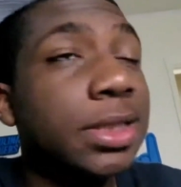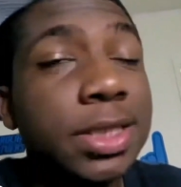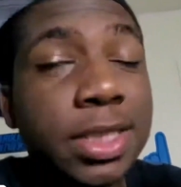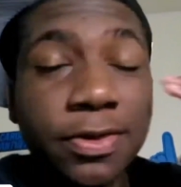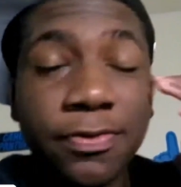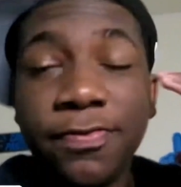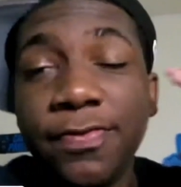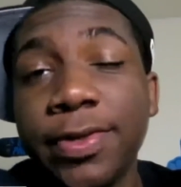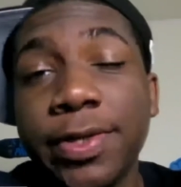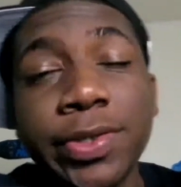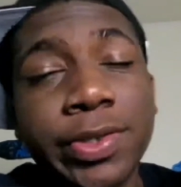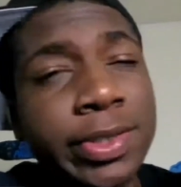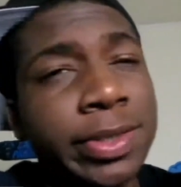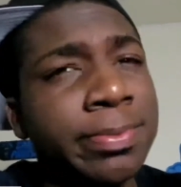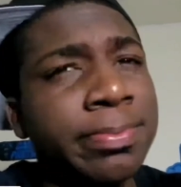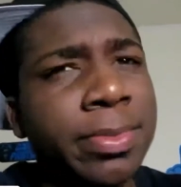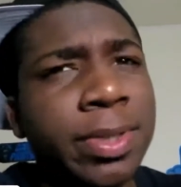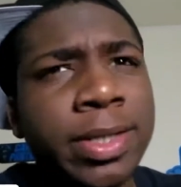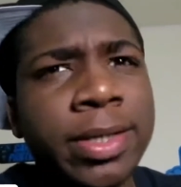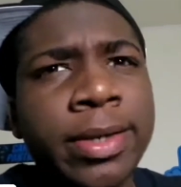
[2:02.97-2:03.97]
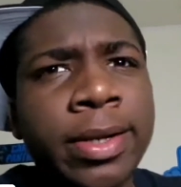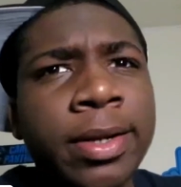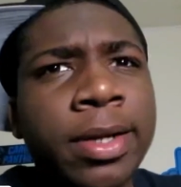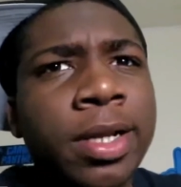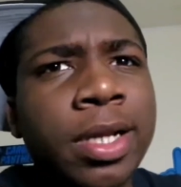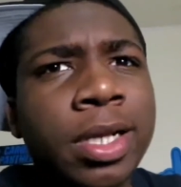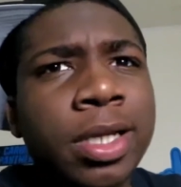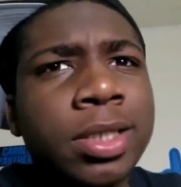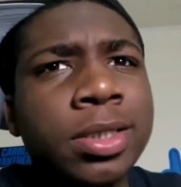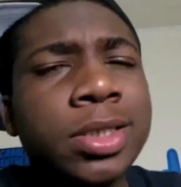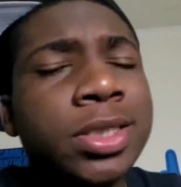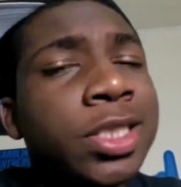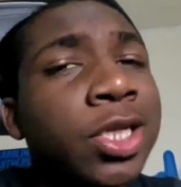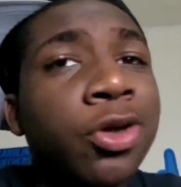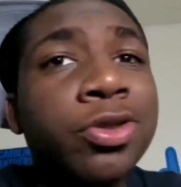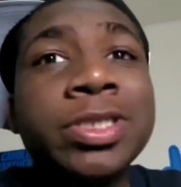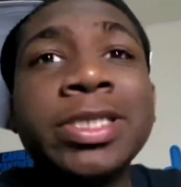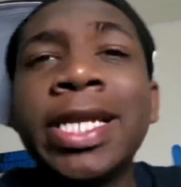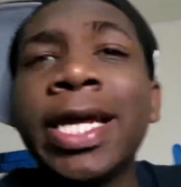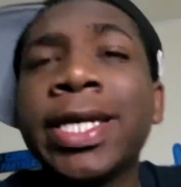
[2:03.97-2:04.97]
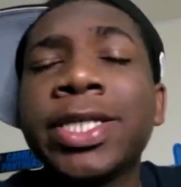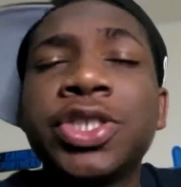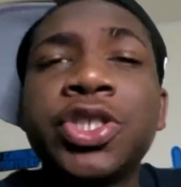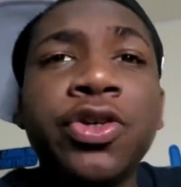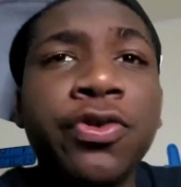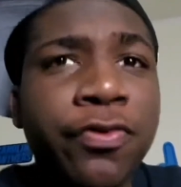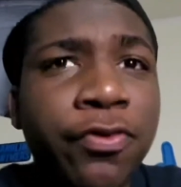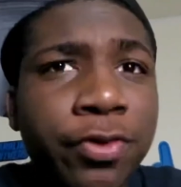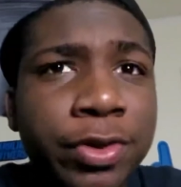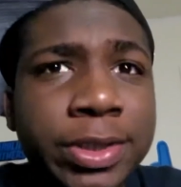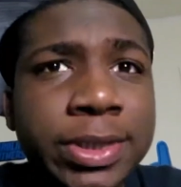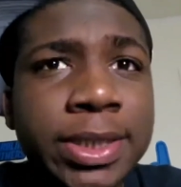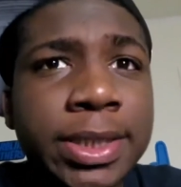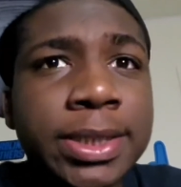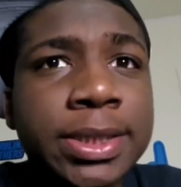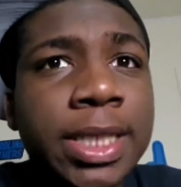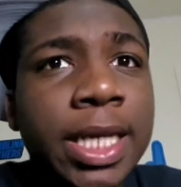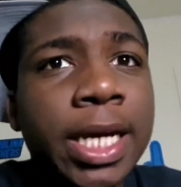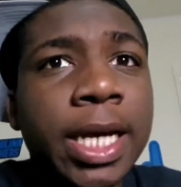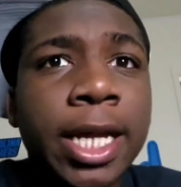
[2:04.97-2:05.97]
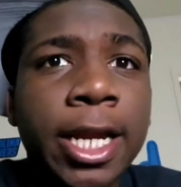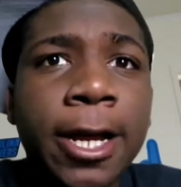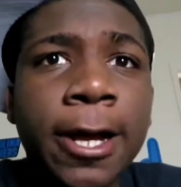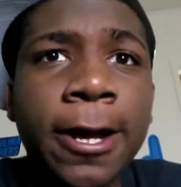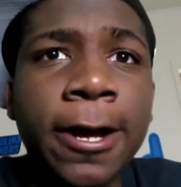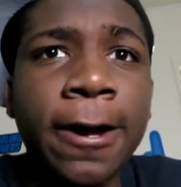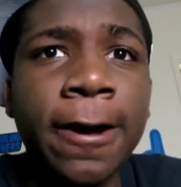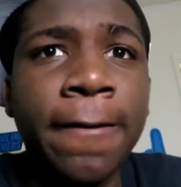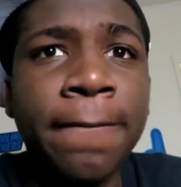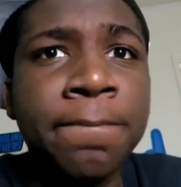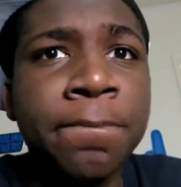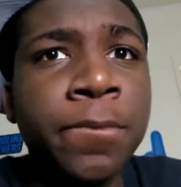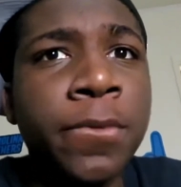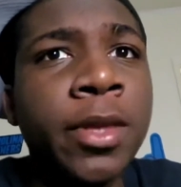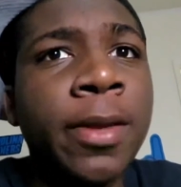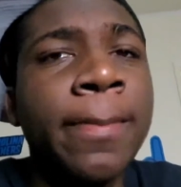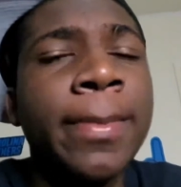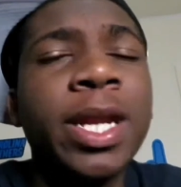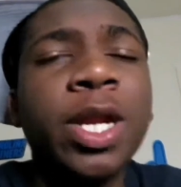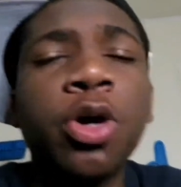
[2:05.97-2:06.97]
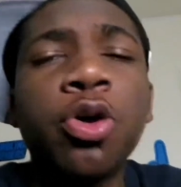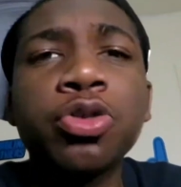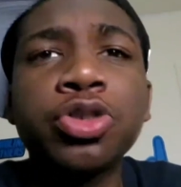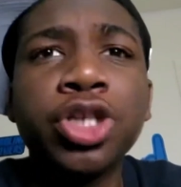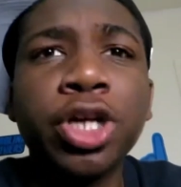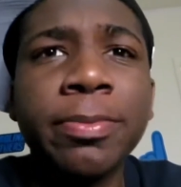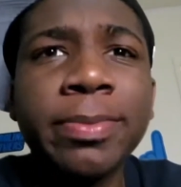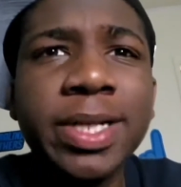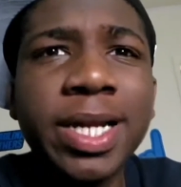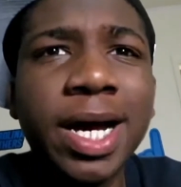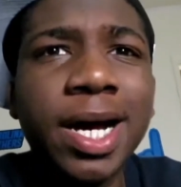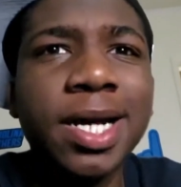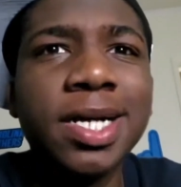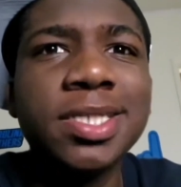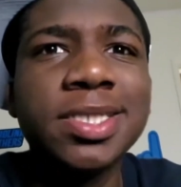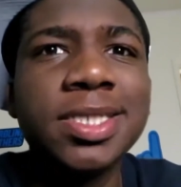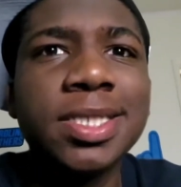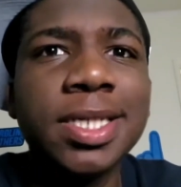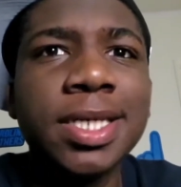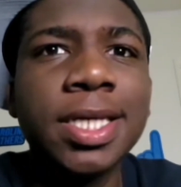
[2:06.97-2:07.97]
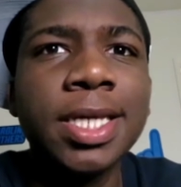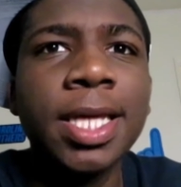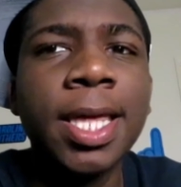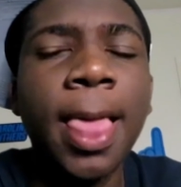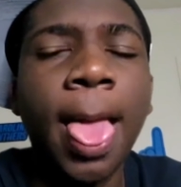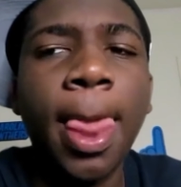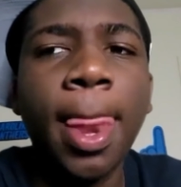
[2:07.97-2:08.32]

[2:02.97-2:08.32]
confusing, but just know today is 2-4-6. I got medical terminology,